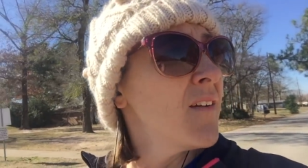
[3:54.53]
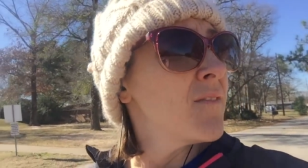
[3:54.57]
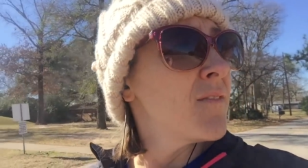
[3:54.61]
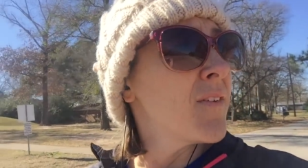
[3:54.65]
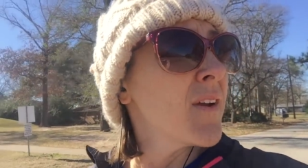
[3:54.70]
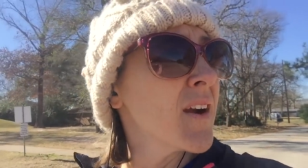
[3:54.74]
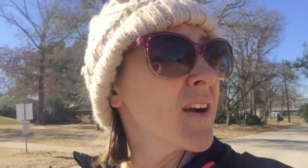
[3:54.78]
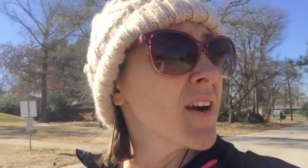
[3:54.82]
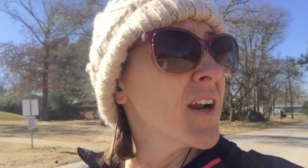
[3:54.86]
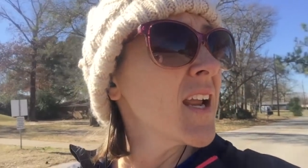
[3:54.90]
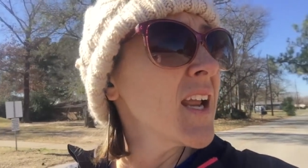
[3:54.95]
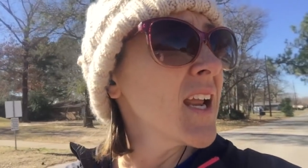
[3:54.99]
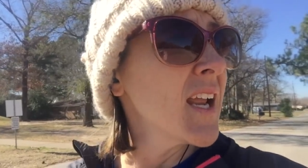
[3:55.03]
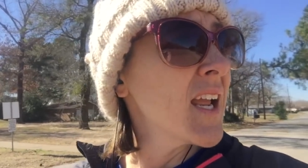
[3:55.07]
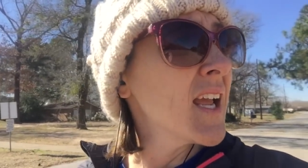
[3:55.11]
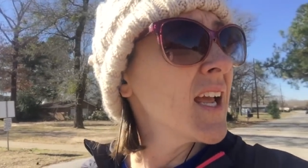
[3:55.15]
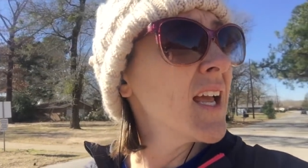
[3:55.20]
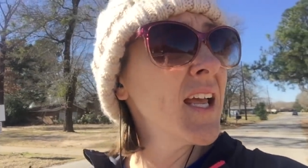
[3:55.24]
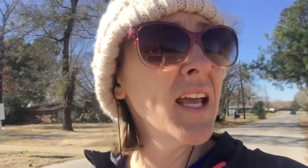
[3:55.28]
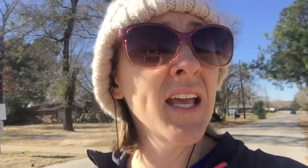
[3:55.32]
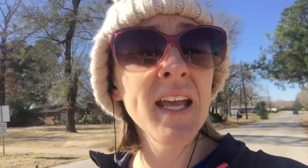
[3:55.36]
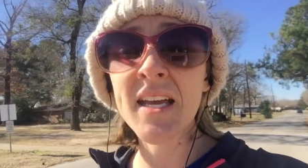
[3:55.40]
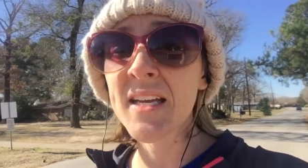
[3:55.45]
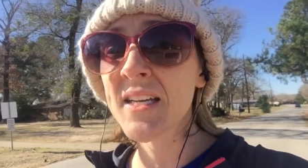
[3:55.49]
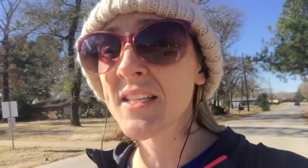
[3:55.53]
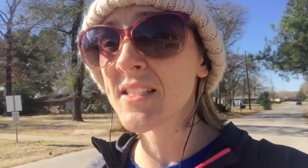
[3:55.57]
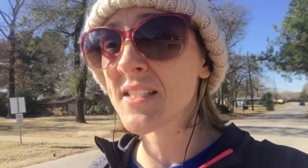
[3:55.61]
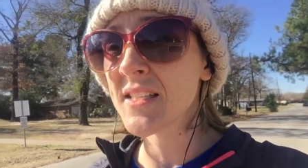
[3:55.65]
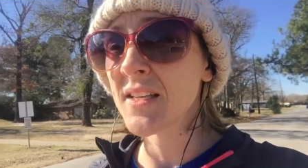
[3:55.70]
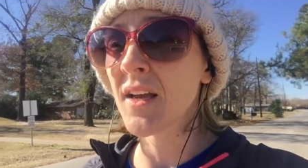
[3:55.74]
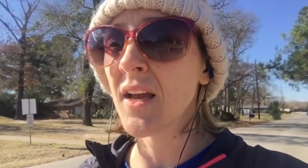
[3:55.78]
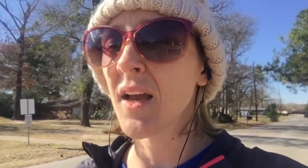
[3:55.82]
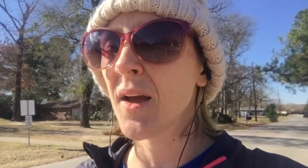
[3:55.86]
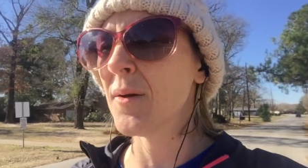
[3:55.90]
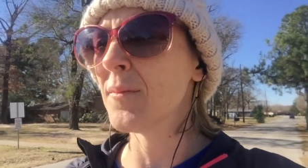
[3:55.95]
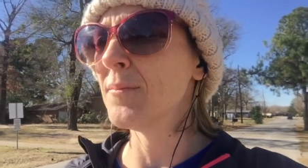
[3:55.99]
very,
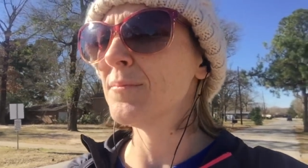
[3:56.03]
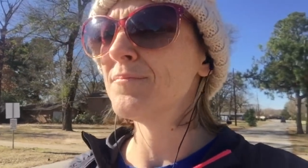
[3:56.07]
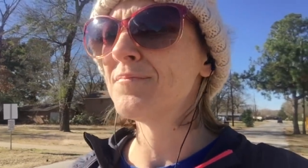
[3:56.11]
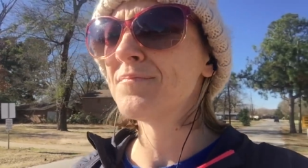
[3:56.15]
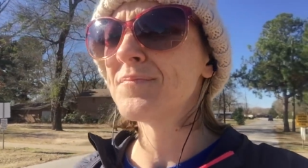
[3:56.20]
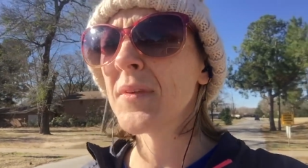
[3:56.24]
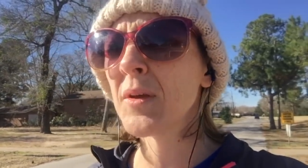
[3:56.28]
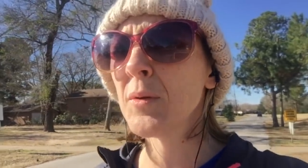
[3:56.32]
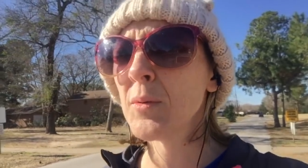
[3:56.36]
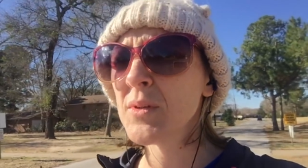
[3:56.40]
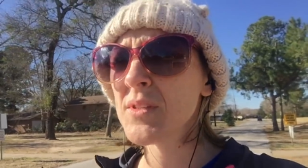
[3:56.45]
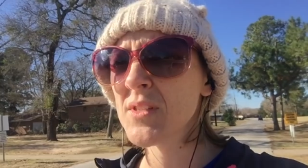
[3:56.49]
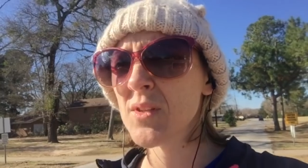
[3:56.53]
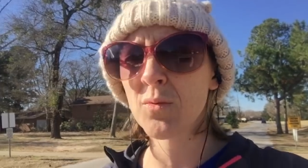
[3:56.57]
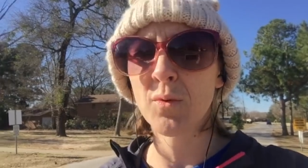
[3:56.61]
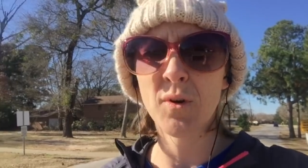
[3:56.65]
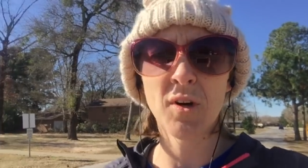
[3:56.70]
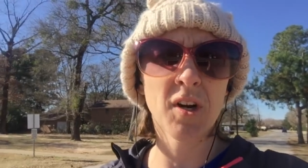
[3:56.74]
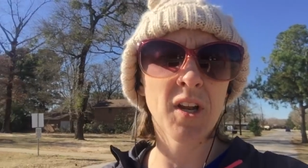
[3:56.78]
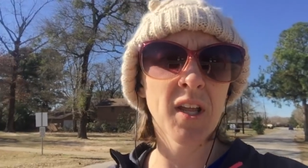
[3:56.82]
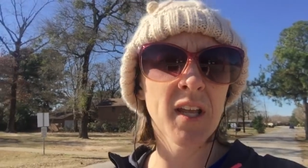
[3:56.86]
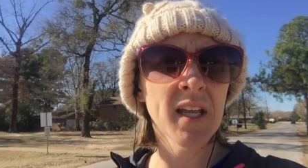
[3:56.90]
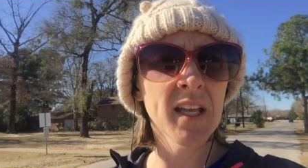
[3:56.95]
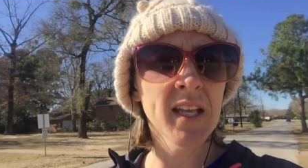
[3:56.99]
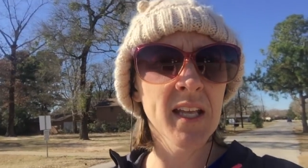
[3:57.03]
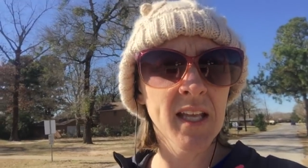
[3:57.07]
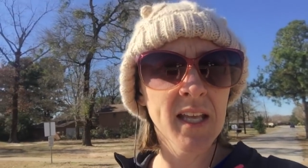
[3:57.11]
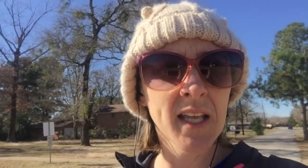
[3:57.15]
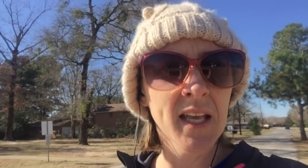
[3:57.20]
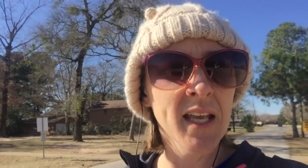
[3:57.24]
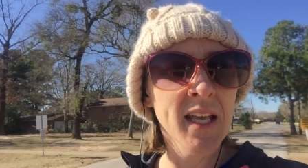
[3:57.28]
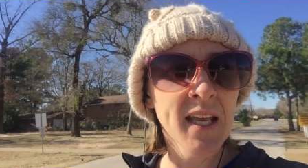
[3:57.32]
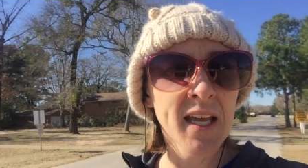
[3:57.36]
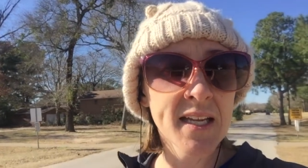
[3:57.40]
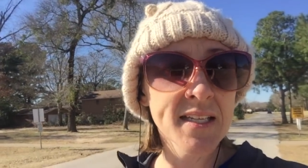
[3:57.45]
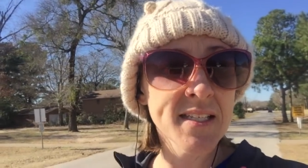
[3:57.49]
um, what's the word?
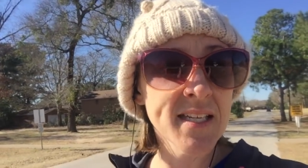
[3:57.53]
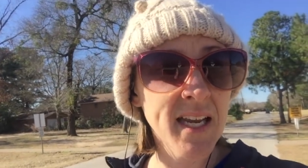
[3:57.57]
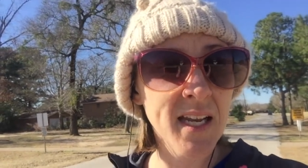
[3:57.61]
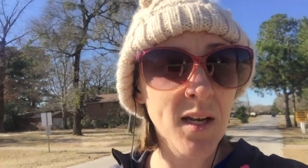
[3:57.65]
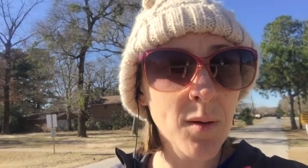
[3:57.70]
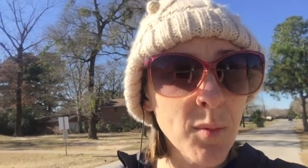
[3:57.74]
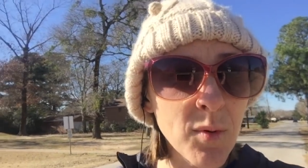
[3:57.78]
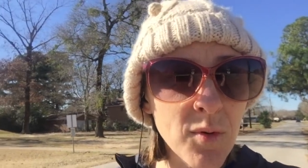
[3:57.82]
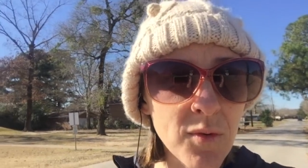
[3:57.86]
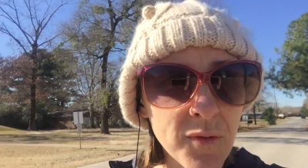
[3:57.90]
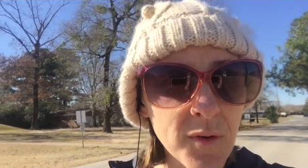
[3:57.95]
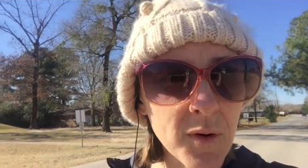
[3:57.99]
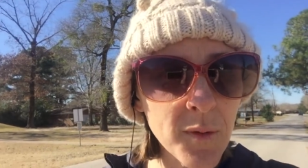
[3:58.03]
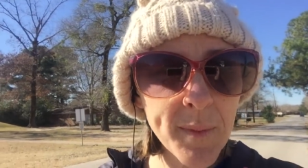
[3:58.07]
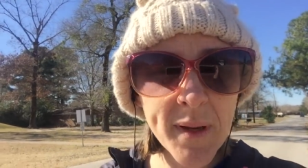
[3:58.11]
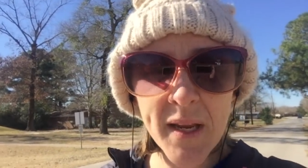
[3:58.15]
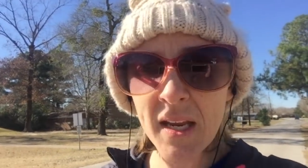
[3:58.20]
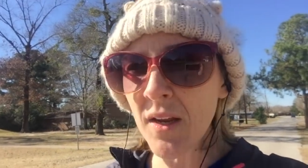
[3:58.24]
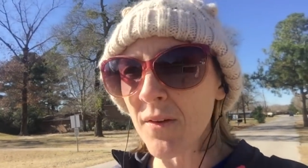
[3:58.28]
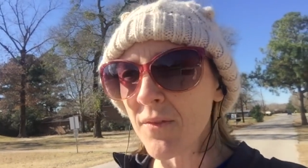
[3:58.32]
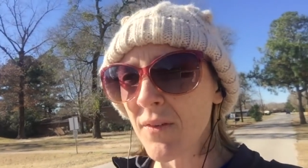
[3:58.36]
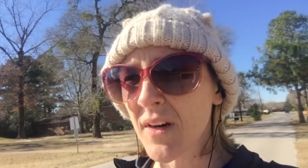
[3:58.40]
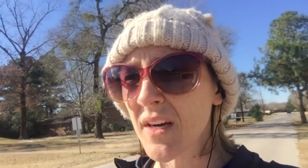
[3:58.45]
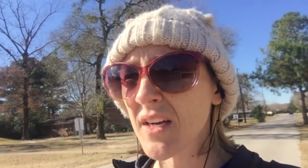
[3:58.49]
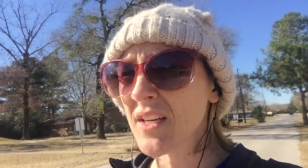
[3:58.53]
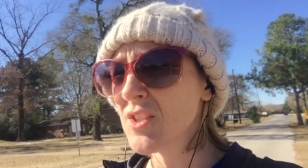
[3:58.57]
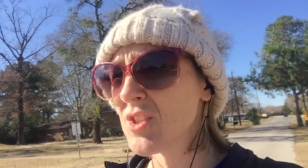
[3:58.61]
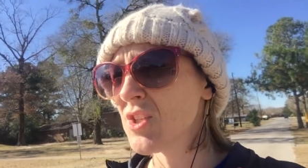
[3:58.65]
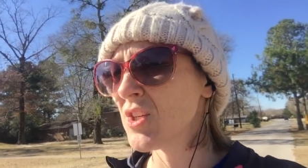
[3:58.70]
Attainable for me, very